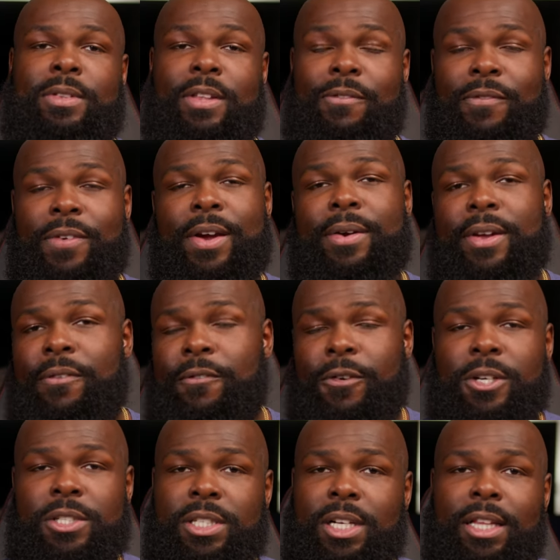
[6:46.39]
The very
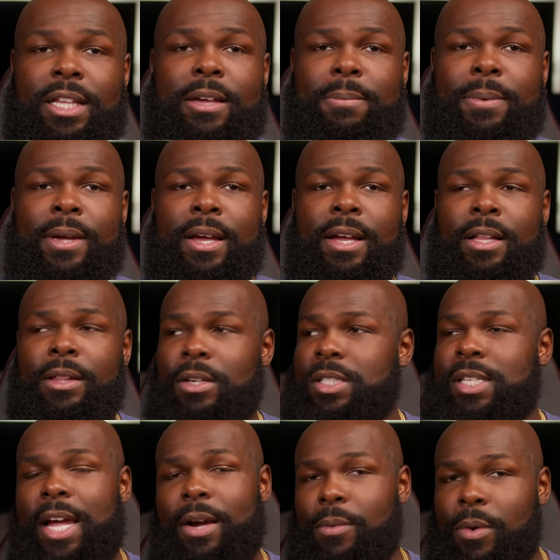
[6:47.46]
first clip looks
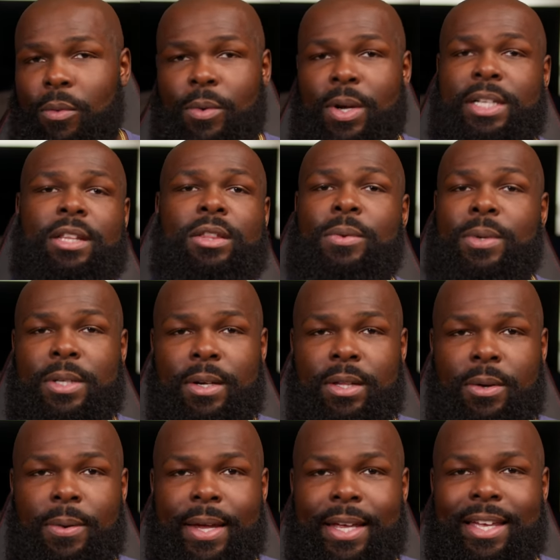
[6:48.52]
like we're running through an
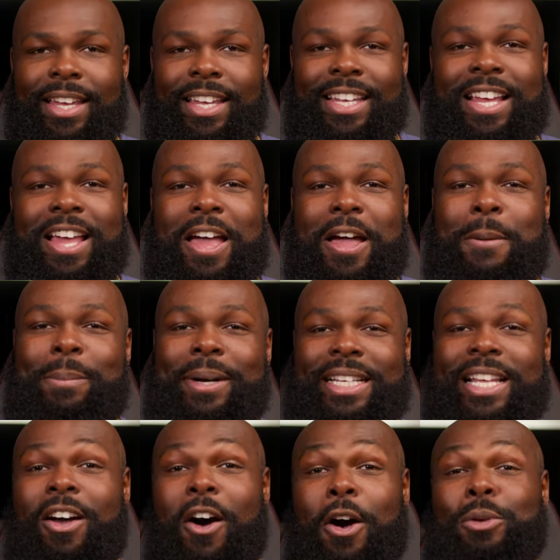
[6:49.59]
earthquake, but
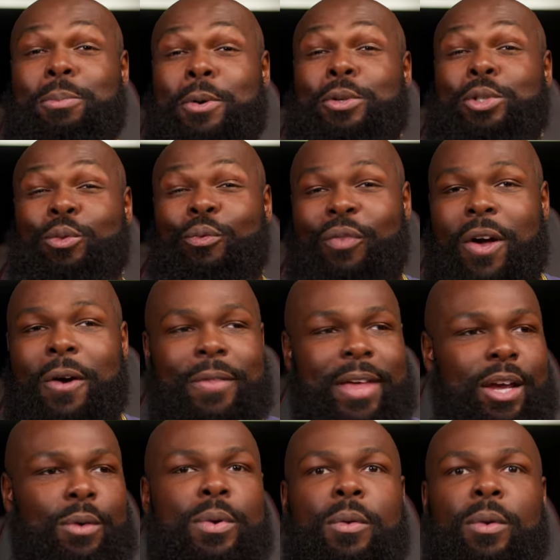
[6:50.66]
it almost felt
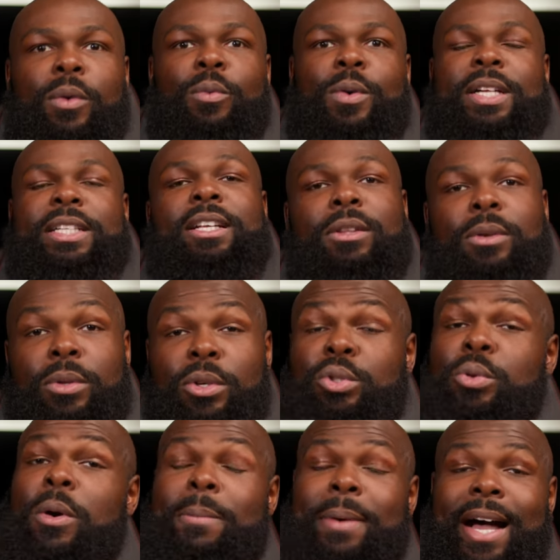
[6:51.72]
like we were running through the
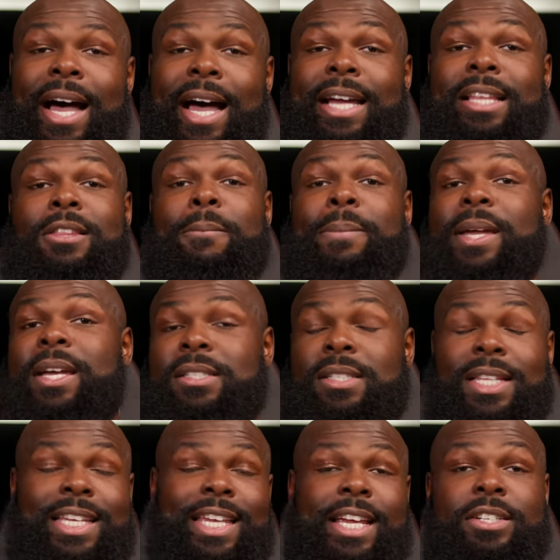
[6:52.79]
door behind them because
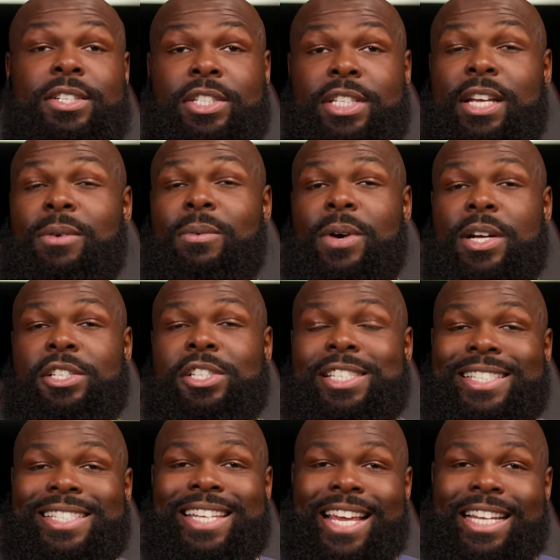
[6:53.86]
of the energy and what she
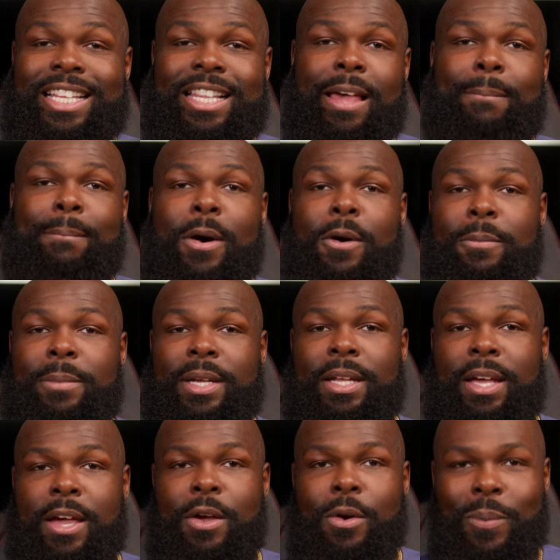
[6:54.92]
said in that moment.
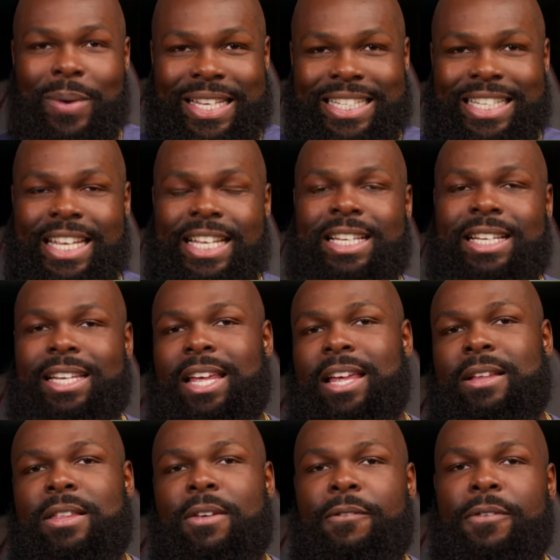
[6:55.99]
We needed it
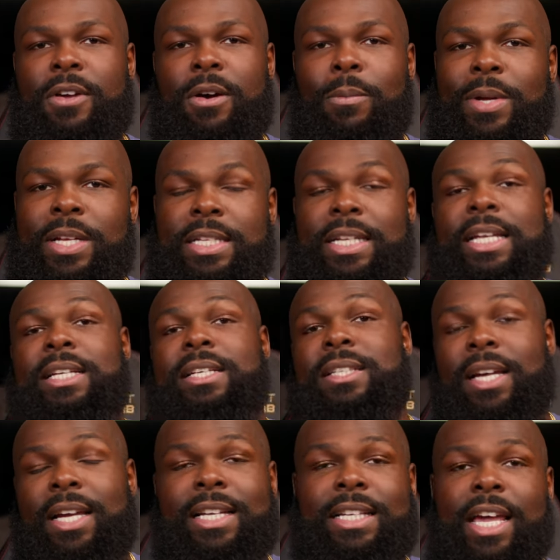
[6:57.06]
in the film. We needed
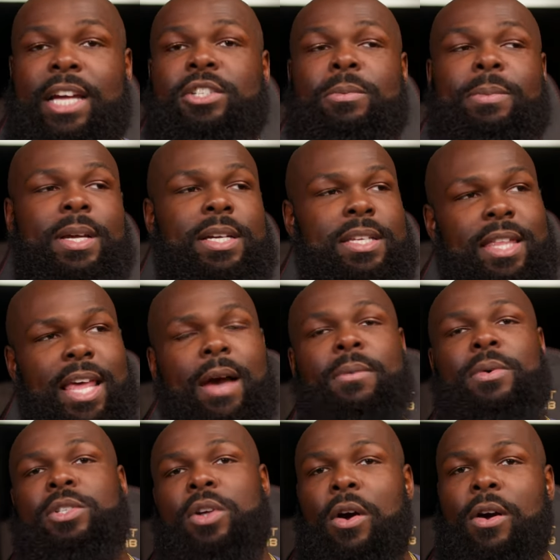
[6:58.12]
to connect you because that
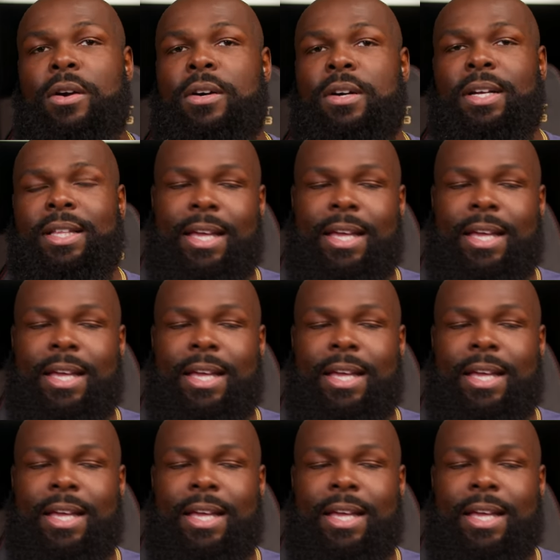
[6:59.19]
was our hook.